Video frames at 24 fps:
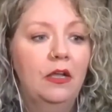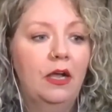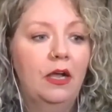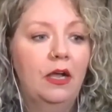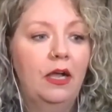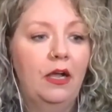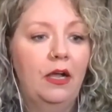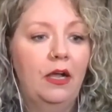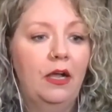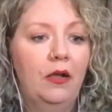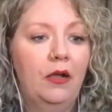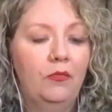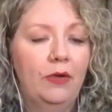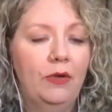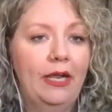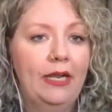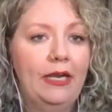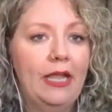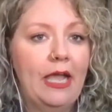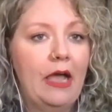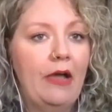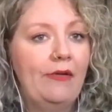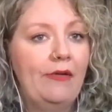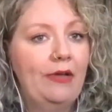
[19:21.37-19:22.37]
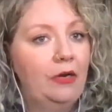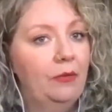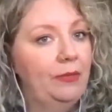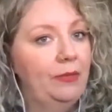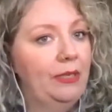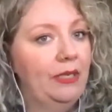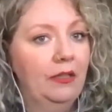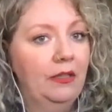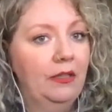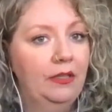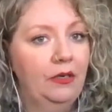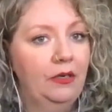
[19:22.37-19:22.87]
Right now, it'll be
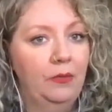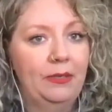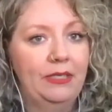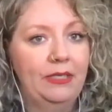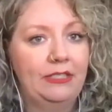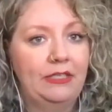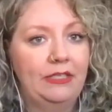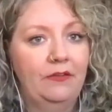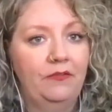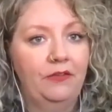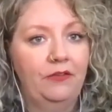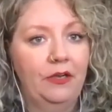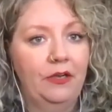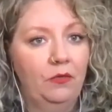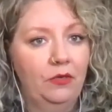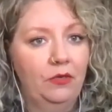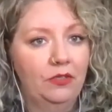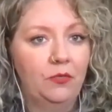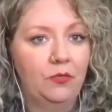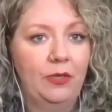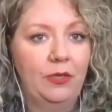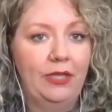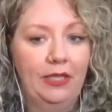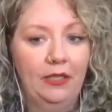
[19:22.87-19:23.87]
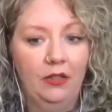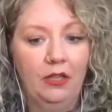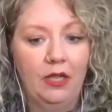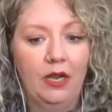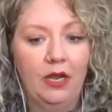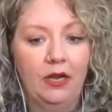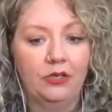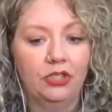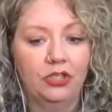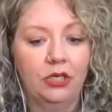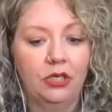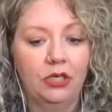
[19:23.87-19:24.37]
a little bit different once we get
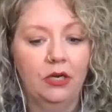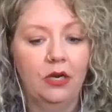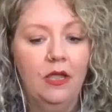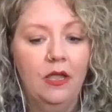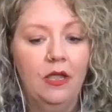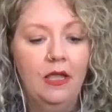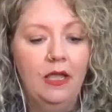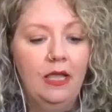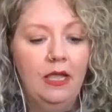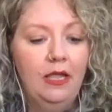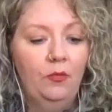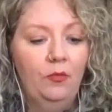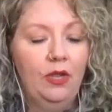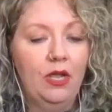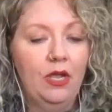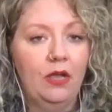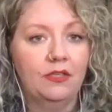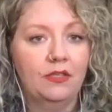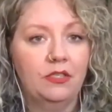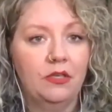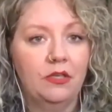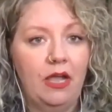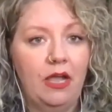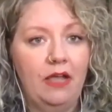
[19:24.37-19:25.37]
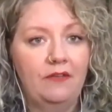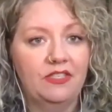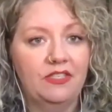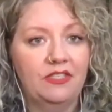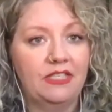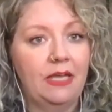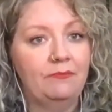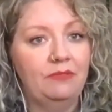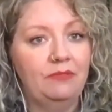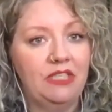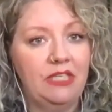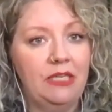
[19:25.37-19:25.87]
larger. We also have
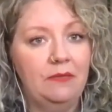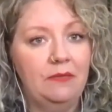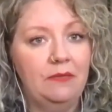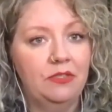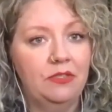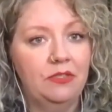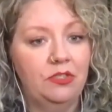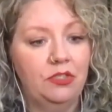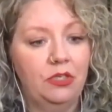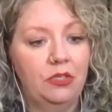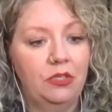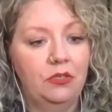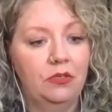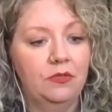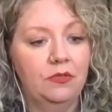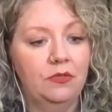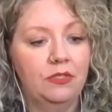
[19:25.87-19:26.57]
sub teams too.